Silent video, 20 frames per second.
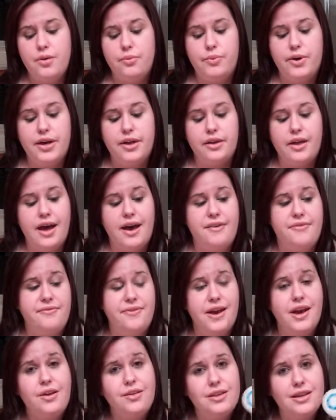Well, I
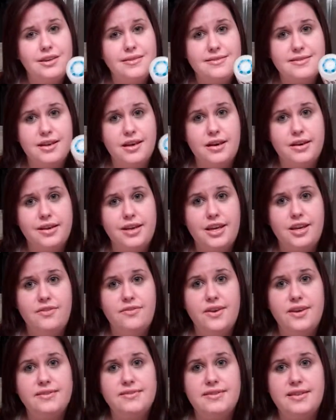found this on
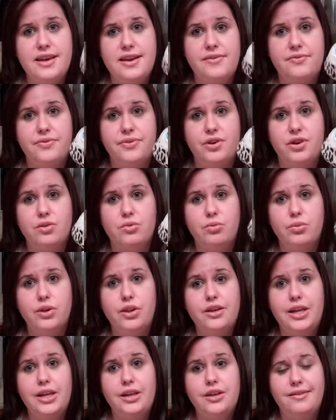QVC for a
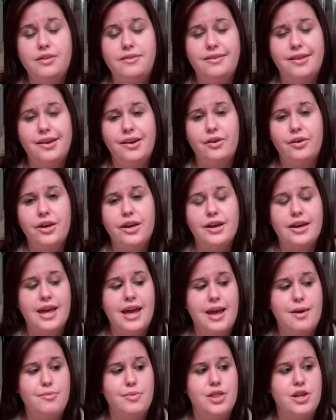really good deal. It
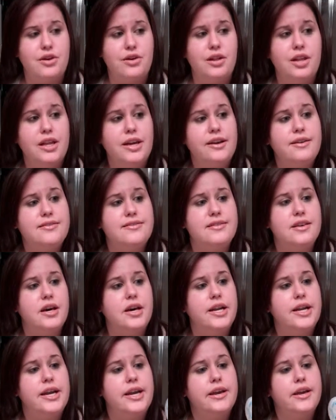came with your
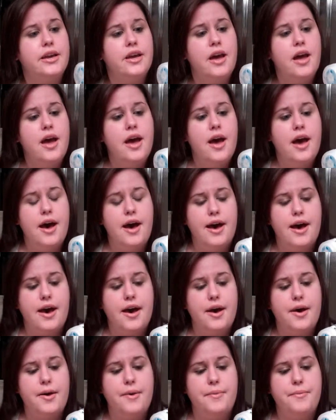Clarisonic,
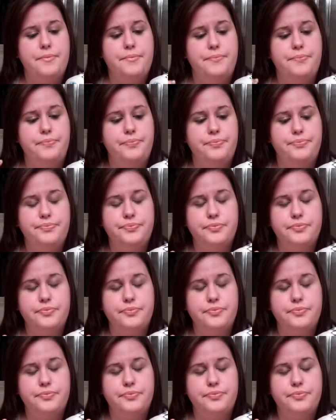um,